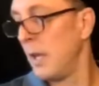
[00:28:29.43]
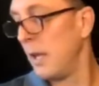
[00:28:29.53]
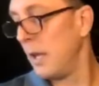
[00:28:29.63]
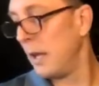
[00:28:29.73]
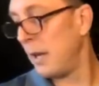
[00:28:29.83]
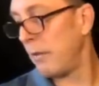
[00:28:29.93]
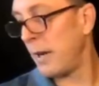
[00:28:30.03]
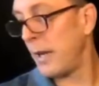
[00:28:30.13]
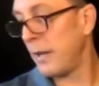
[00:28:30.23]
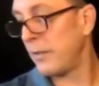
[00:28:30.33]
Yeah,
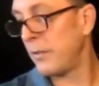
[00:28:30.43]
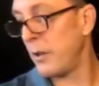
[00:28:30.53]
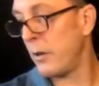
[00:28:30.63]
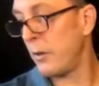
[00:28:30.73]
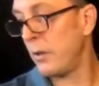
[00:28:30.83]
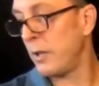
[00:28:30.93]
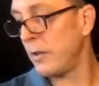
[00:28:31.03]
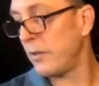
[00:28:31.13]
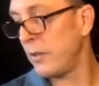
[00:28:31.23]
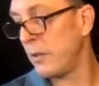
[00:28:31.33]
right. So
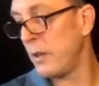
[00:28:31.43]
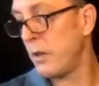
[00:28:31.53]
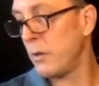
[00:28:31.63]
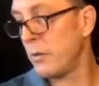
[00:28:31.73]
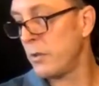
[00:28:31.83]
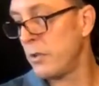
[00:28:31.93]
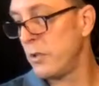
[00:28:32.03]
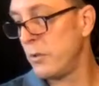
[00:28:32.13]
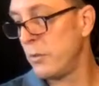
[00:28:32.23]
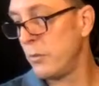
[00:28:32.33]
let's go
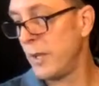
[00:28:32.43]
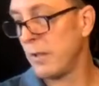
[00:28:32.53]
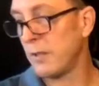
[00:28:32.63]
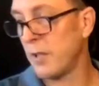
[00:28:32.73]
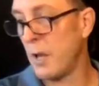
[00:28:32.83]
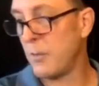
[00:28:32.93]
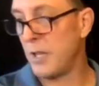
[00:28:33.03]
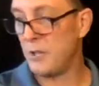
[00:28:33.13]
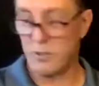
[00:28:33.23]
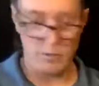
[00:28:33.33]
to, we got some
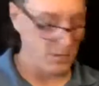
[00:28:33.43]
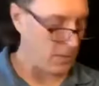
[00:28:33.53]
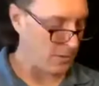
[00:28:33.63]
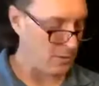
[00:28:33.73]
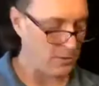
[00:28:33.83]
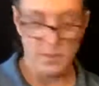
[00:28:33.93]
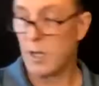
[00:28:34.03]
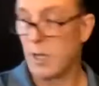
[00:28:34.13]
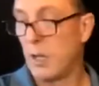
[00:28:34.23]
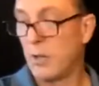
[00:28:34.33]
combination. Oh yeah.
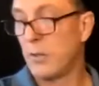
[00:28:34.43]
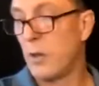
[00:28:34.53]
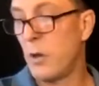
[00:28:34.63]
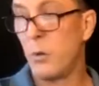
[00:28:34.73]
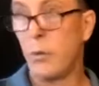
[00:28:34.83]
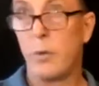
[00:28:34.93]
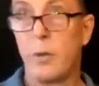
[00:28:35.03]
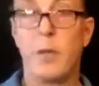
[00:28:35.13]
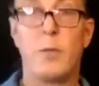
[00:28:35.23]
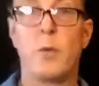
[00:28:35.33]
So
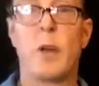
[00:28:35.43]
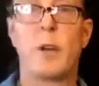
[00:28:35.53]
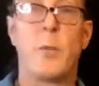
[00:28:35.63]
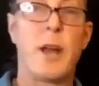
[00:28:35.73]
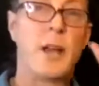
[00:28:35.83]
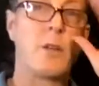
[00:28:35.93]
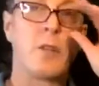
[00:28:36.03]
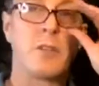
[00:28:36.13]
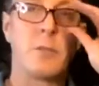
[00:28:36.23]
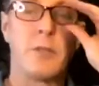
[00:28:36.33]
if you want to go back and
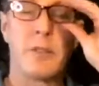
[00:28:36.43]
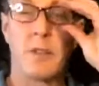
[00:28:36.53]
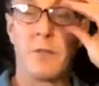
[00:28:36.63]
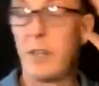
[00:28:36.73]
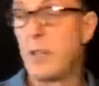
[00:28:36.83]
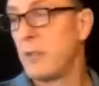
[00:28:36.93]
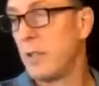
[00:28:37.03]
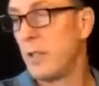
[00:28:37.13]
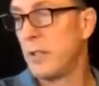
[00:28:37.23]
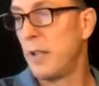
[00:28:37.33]
watch some of these other videos
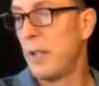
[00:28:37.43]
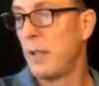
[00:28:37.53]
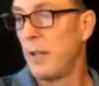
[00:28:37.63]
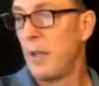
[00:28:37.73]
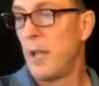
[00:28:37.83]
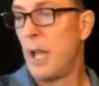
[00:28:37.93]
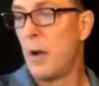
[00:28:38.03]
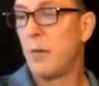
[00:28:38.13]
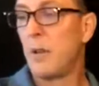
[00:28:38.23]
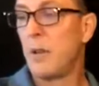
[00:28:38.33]
and get the
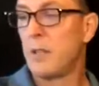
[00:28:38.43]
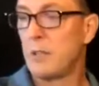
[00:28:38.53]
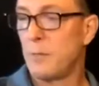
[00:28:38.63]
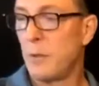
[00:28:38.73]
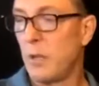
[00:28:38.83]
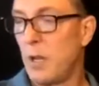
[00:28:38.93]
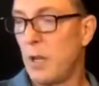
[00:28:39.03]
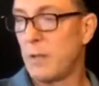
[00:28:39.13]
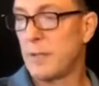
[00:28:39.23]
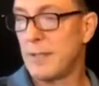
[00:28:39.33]
hammer-ons and
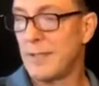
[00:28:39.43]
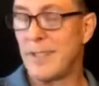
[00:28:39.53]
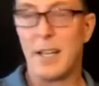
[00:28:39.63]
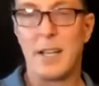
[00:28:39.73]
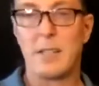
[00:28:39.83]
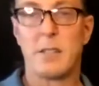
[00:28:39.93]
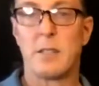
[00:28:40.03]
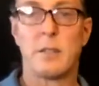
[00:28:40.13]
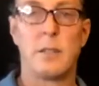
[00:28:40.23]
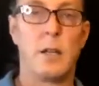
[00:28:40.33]
pull-offs and slides,
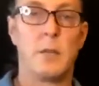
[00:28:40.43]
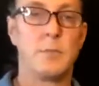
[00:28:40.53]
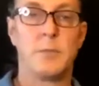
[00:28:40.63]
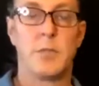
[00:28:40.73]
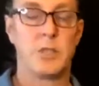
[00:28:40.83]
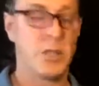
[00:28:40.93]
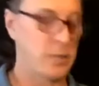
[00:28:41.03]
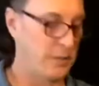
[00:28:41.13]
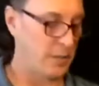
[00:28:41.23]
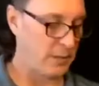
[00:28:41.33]
you can check
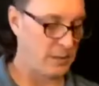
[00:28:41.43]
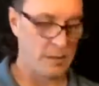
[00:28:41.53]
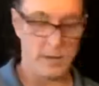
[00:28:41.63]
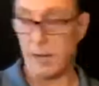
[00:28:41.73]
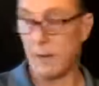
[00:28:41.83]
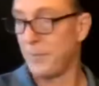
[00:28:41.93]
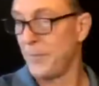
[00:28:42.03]
those out. They're there.